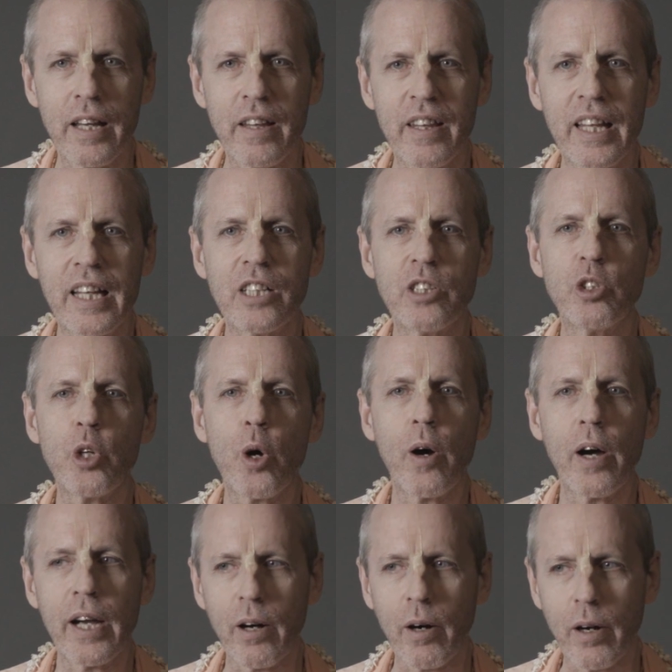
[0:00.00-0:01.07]
the
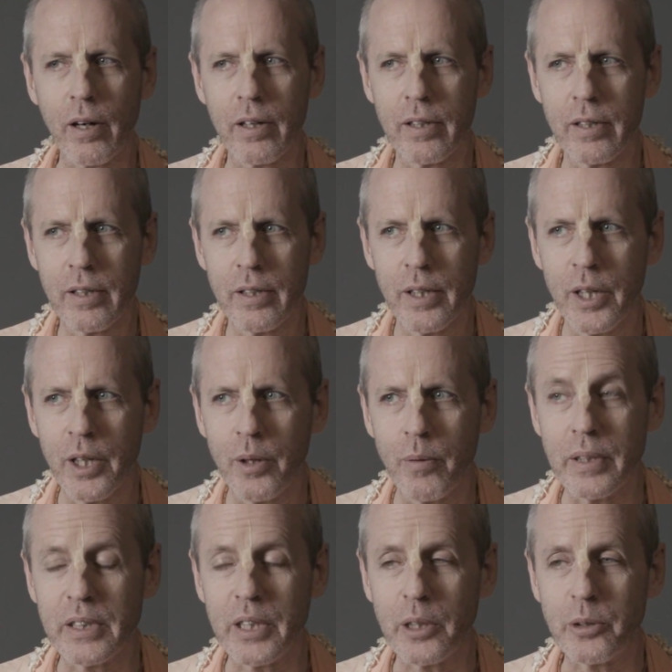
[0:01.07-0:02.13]
enjoyer.
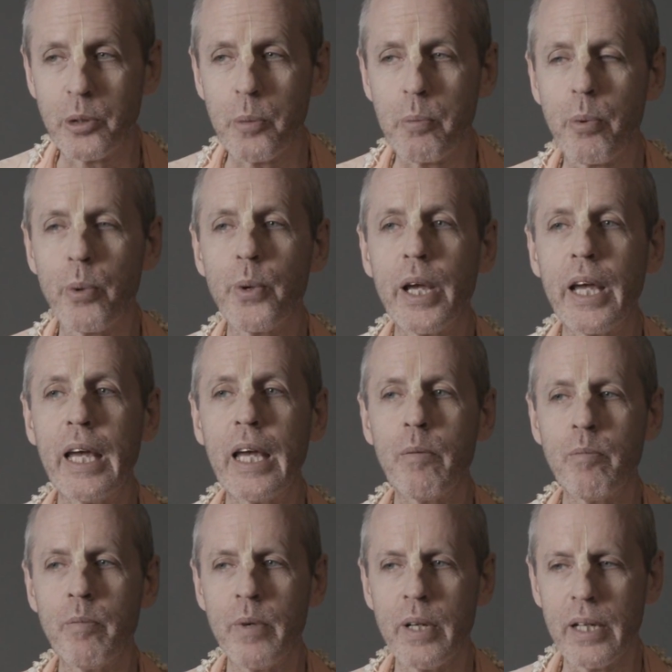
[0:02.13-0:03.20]
We say
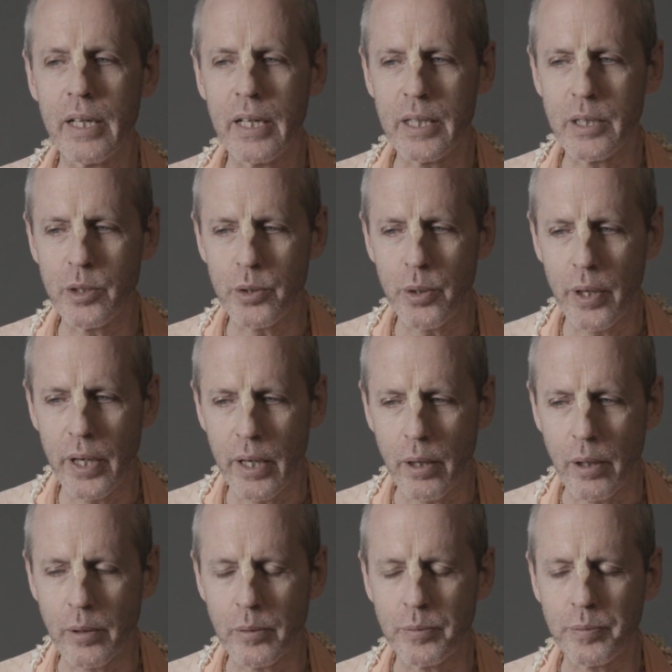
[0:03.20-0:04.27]
supreme
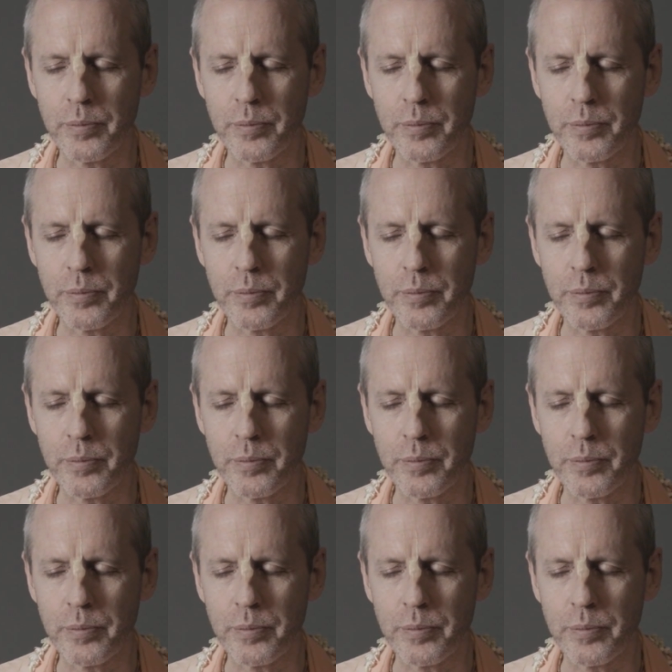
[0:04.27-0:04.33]
enjoyer.